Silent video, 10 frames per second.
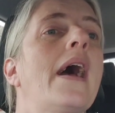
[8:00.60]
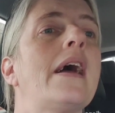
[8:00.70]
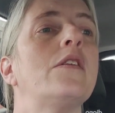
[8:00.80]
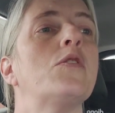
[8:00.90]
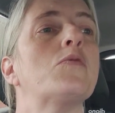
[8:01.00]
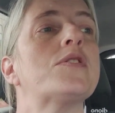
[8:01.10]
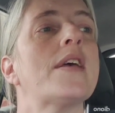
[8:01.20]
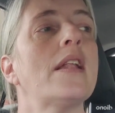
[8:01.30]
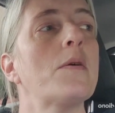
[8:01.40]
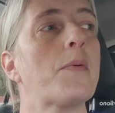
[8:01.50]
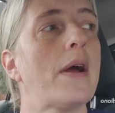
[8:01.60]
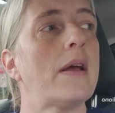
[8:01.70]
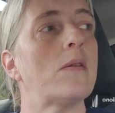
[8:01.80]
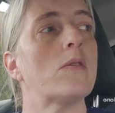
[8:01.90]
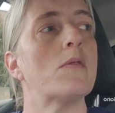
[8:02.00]
And you
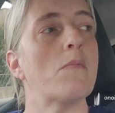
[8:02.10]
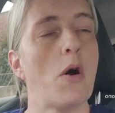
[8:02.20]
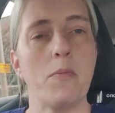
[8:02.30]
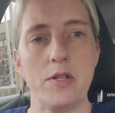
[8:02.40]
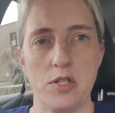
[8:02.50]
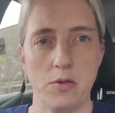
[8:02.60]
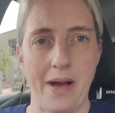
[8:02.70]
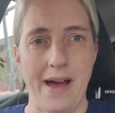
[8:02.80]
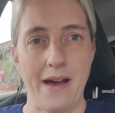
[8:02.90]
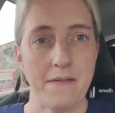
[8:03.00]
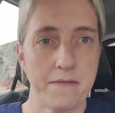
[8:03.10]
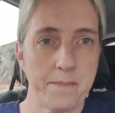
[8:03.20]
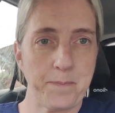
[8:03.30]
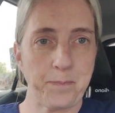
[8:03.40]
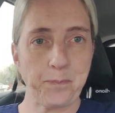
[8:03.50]
celebrate the moments you have
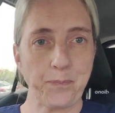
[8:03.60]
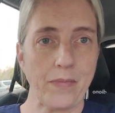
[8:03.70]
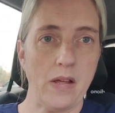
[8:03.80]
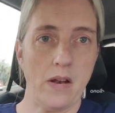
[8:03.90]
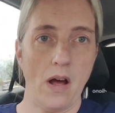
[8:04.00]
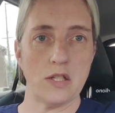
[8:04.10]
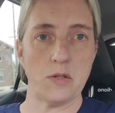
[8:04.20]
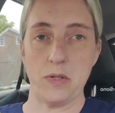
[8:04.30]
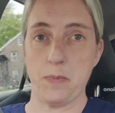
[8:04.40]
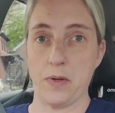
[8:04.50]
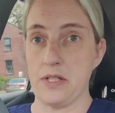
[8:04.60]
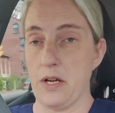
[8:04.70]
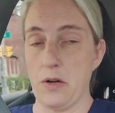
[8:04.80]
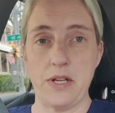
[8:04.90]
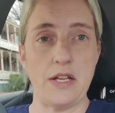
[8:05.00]
in hospice because
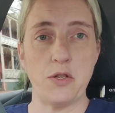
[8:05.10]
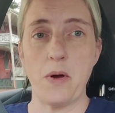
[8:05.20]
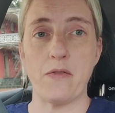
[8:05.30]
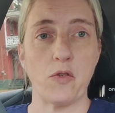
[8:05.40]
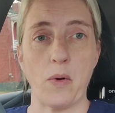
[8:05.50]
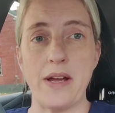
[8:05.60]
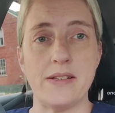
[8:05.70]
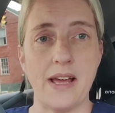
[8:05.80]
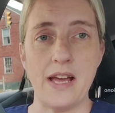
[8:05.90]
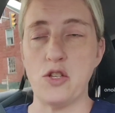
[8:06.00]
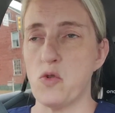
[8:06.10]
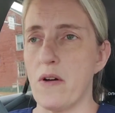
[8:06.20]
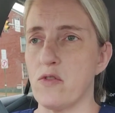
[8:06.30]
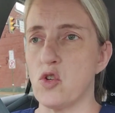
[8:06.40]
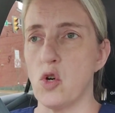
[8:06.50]
there are days you have great days. You
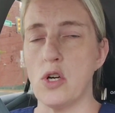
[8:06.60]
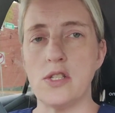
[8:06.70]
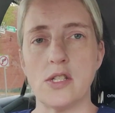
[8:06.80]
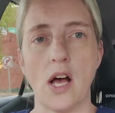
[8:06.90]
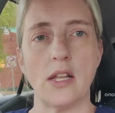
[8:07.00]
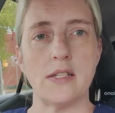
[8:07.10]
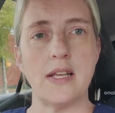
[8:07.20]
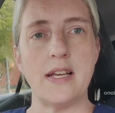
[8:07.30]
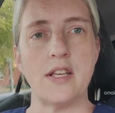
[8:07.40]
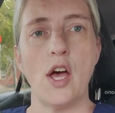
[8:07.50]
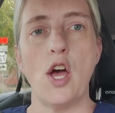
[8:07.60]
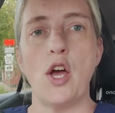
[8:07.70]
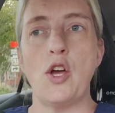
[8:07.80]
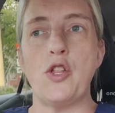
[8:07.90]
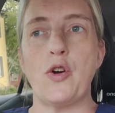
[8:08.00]
have good, solid days.
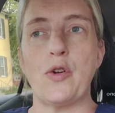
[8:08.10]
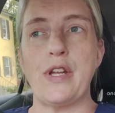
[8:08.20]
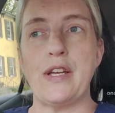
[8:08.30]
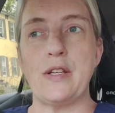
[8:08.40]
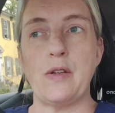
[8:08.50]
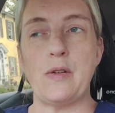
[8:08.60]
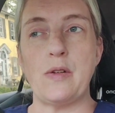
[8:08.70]
Periods